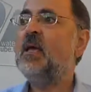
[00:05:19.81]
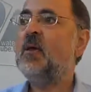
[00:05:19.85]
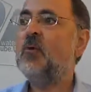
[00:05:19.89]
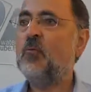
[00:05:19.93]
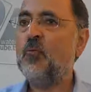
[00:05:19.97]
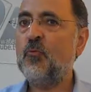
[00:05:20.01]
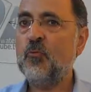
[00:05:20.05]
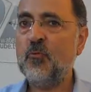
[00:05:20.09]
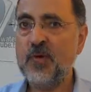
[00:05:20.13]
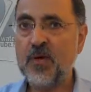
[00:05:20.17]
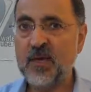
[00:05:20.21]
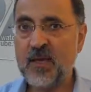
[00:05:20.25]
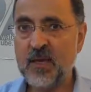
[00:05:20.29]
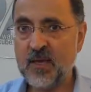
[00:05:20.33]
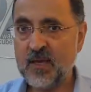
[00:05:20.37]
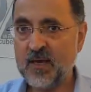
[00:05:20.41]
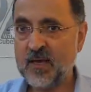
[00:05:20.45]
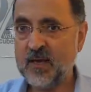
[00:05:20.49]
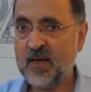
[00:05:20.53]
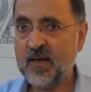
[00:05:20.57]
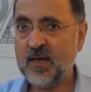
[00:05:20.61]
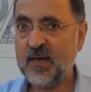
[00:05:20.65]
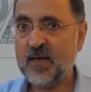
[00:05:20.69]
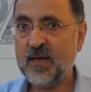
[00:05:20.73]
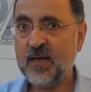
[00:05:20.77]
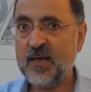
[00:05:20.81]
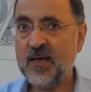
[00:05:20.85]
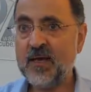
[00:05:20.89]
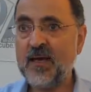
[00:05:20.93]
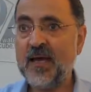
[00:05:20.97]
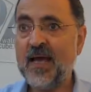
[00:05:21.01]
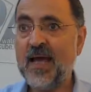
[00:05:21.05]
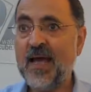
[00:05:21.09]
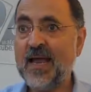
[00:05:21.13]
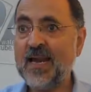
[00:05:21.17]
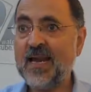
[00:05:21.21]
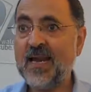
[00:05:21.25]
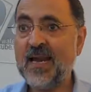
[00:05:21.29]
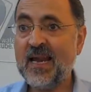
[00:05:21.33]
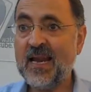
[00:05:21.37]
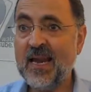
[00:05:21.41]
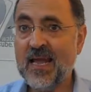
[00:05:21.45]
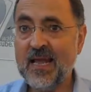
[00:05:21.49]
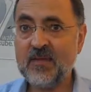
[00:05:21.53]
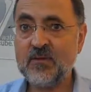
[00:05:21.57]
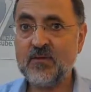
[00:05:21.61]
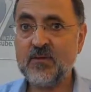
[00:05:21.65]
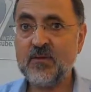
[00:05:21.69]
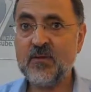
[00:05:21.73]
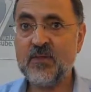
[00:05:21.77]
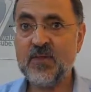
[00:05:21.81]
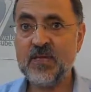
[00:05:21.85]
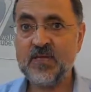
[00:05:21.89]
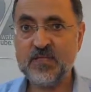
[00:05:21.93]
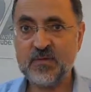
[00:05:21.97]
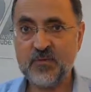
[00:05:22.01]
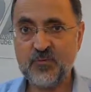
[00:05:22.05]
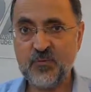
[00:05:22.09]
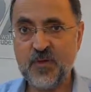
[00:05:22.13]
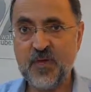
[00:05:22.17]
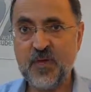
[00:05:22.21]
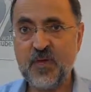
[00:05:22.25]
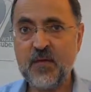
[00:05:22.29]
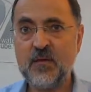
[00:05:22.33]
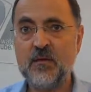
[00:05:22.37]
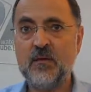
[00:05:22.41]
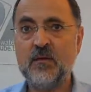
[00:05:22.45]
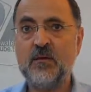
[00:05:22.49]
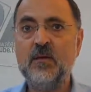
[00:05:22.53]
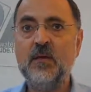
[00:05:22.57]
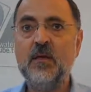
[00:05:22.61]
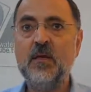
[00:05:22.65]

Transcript: We uh, and later this week,